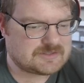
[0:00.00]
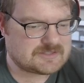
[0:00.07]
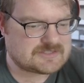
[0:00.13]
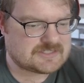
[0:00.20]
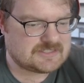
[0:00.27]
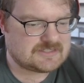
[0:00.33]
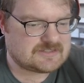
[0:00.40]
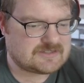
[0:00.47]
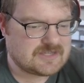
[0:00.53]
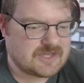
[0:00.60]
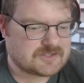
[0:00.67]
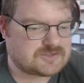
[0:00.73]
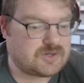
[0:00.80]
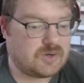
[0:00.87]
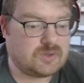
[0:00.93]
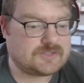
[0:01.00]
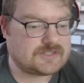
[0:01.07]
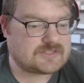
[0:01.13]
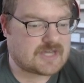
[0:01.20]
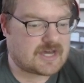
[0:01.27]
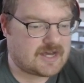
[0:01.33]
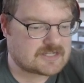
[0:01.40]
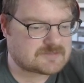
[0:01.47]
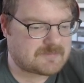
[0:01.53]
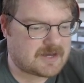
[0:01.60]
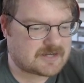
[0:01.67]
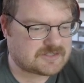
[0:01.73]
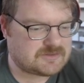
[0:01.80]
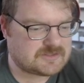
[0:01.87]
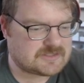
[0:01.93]
see Golden
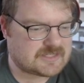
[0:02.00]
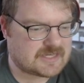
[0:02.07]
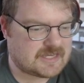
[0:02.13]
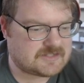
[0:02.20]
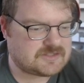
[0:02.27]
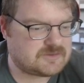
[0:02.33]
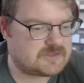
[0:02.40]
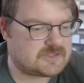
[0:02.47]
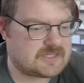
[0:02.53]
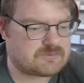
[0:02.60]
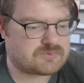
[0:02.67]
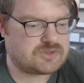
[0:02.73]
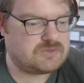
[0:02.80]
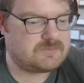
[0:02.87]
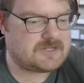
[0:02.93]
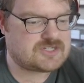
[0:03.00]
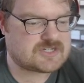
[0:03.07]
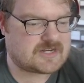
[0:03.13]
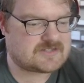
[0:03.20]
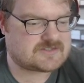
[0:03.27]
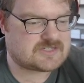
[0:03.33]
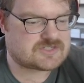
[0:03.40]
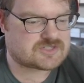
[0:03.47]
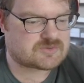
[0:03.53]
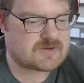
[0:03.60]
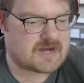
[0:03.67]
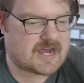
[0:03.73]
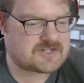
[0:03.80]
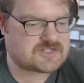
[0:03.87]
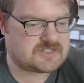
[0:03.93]
Cosmog you can get. You can get Ruby Genesis
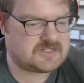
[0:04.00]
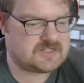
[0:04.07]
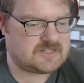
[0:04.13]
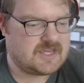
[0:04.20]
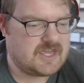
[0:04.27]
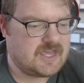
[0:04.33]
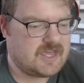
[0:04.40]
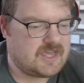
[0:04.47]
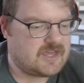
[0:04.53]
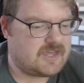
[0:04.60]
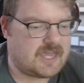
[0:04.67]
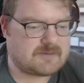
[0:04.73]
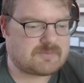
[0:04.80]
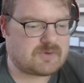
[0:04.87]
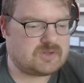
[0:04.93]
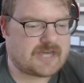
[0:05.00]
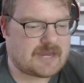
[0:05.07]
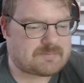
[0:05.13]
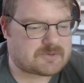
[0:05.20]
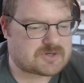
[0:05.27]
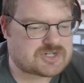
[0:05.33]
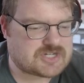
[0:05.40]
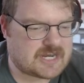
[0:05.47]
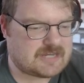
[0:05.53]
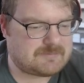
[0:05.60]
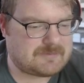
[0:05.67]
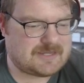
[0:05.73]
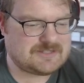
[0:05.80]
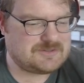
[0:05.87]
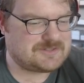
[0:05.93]
Jirachi, Emerald Hyper
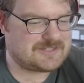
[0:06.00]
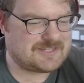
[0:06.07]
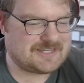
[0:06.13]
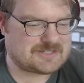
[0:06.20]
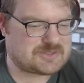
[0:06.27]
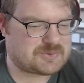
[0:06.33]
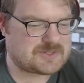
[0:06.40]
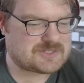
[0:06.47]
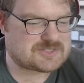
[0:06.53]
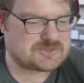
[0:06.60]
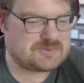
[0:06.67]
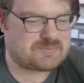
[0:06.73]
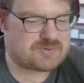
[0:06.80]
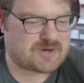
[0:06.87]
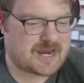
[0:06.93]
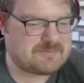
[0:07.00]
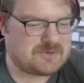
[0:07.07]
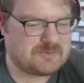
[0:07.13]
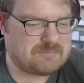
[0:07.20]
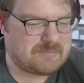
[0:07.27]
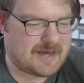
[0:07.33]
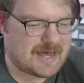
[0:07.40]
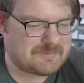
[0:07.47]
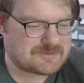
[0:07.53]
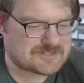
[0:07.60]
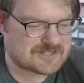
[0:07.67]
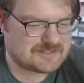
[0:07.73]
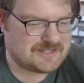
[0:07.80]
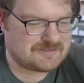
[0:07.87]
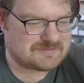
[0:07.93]
Shaman. You can get Crystal Primal Bob, which I
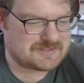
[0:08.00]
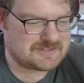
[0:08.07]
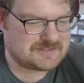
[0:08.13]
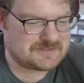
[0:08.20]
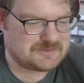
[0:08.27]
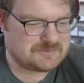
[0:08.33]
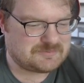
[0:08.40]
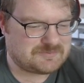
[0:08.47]
love the little